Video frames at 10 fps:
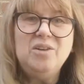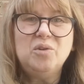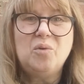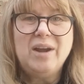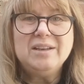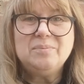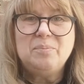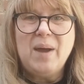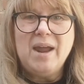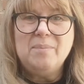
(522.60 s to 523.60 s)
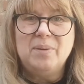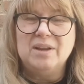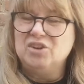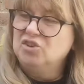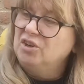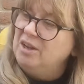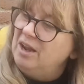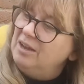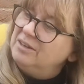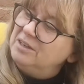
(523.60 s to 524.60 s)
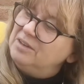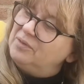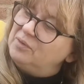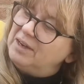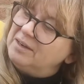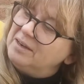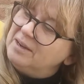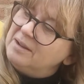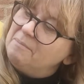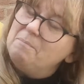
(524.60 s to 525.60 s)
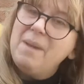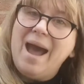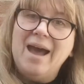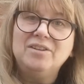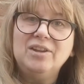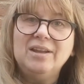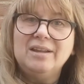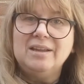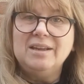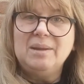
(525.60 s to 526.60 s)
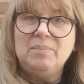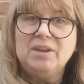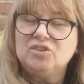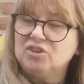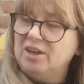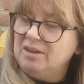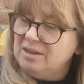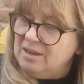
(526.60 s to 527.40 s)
look quite purplish here underneath of that mud in a picture.